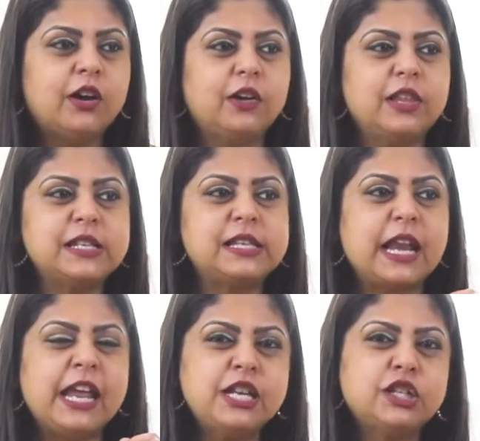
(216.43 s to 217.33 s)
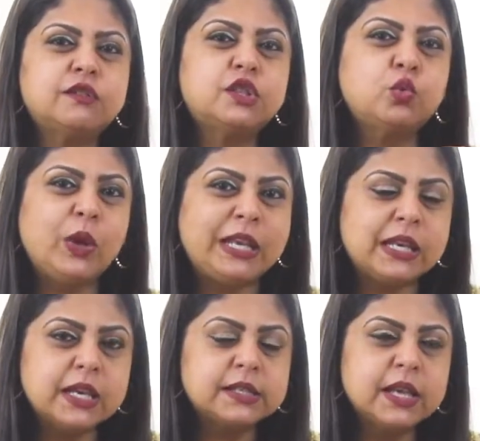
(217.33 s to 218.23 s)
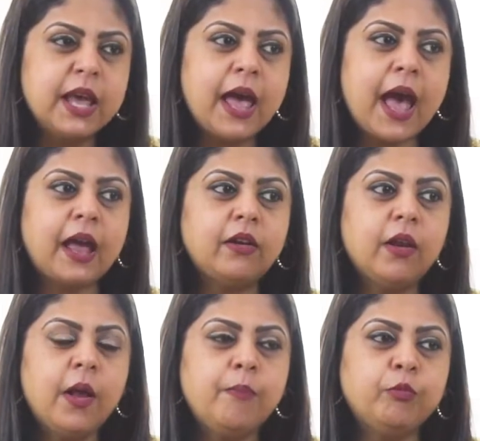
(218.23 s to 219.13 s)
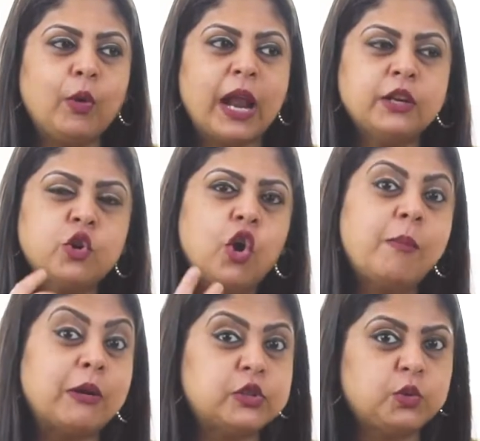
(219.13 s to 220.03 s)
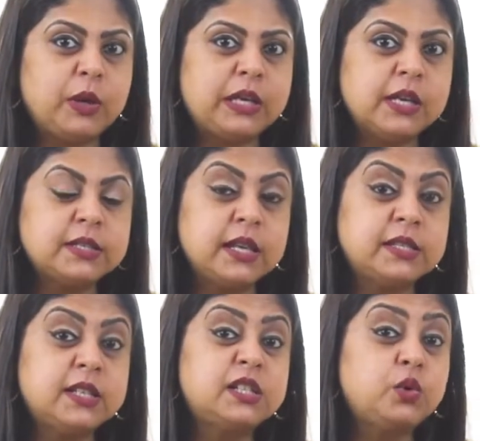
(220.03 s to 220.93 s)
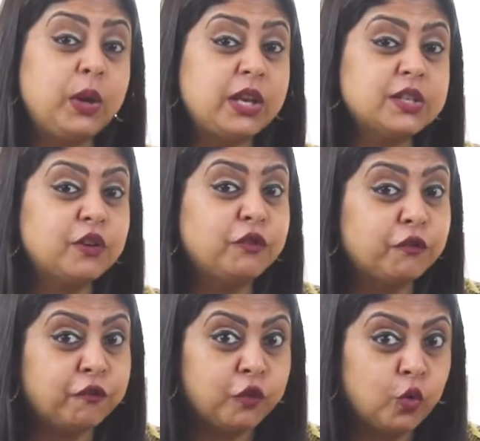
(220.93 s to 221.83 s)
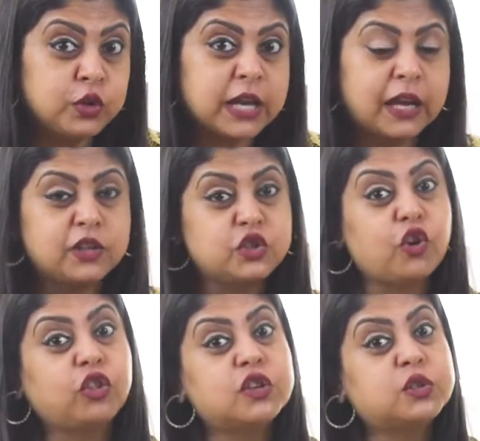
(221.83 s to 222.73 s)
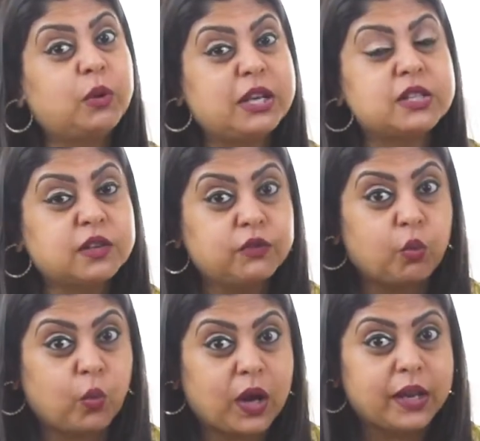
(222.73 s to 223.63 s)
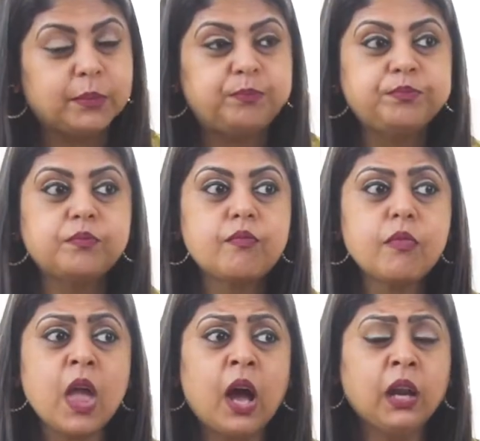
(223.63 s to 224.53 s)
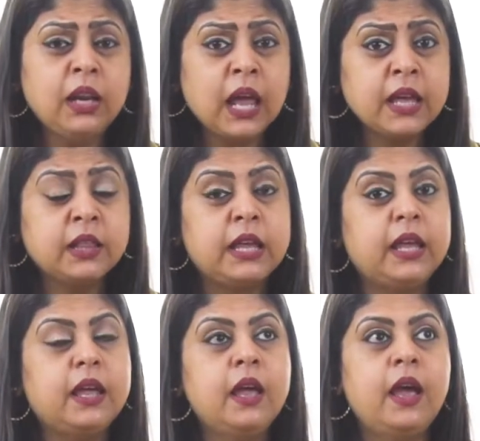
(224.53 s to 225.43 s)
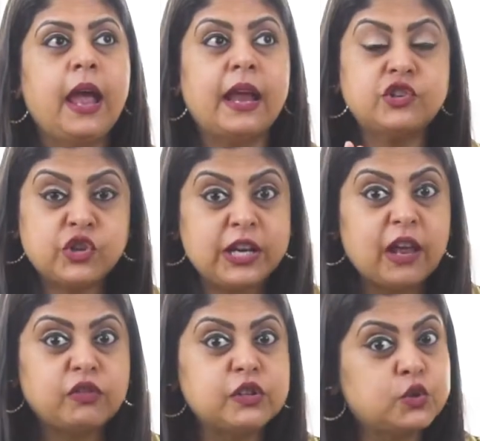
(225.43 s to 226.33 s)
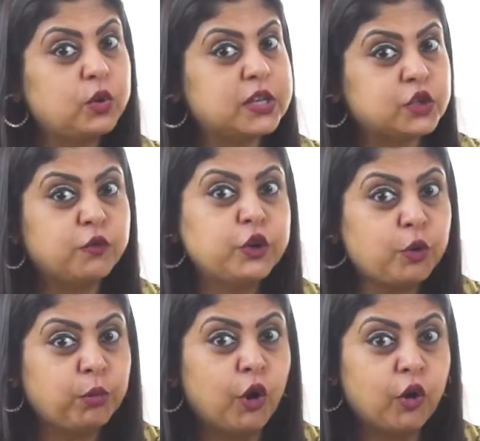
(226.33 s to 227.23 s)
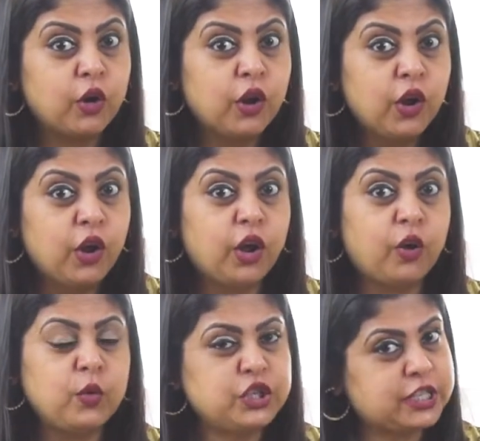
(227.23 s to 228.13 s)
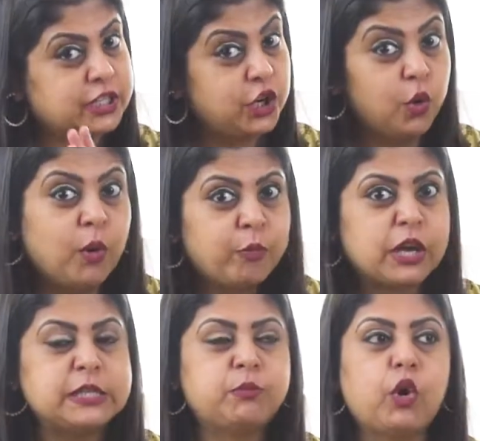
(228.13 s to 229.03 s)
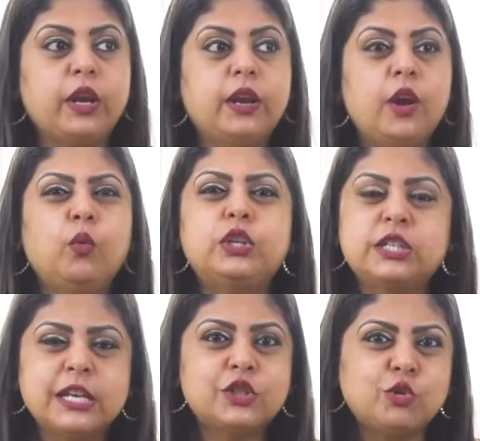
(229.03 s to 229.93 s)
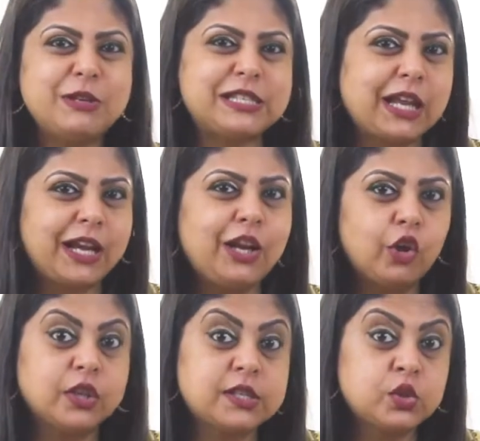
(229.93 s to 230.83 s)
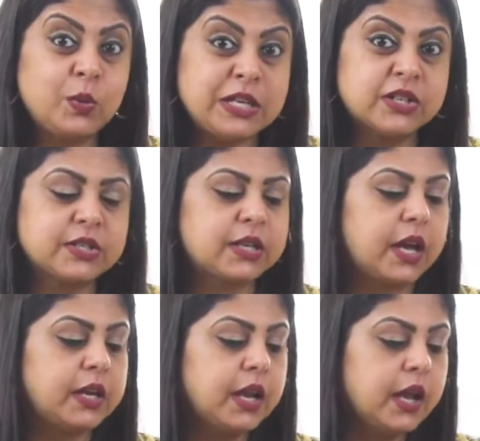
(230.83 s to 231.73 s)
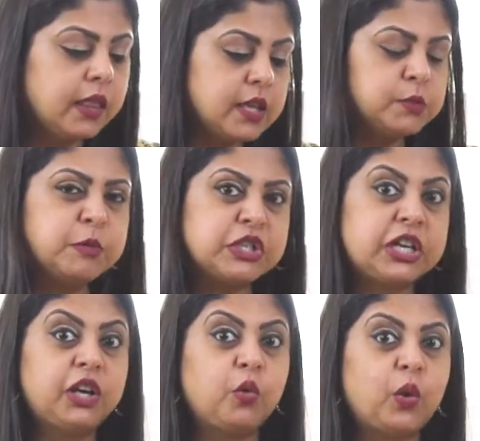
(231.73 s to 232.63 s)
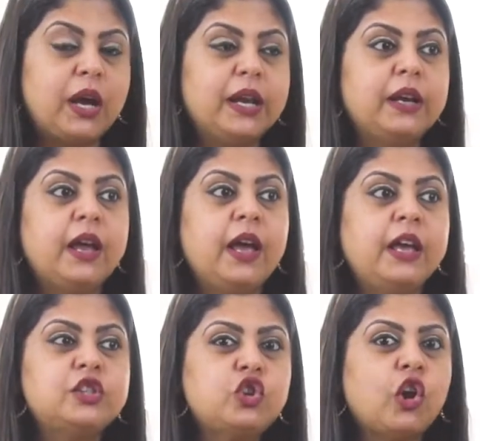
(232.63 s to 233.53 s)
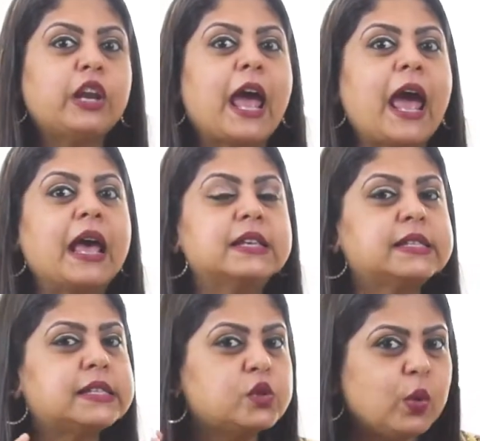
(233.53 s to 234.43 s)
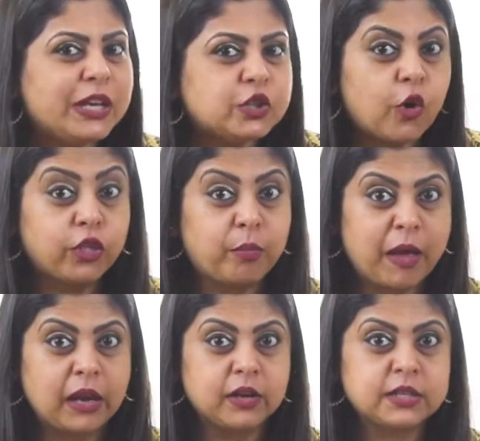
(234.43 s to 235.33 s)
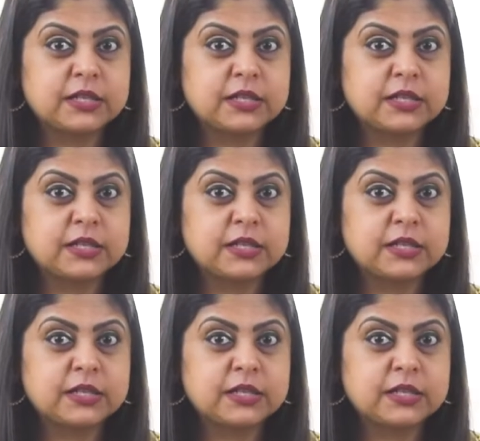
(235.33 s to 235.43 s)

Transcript: There's that hint of sweetness, and when I talk about sweetness, it's the sweetness of the fruit and it's not the sweetness of the wine. Unlike the entry-level Sula Sauvignon Blanc, which is at a lower price point, which tends to be slightly on the sweeter side, this particular wine is not as sweet on the palate.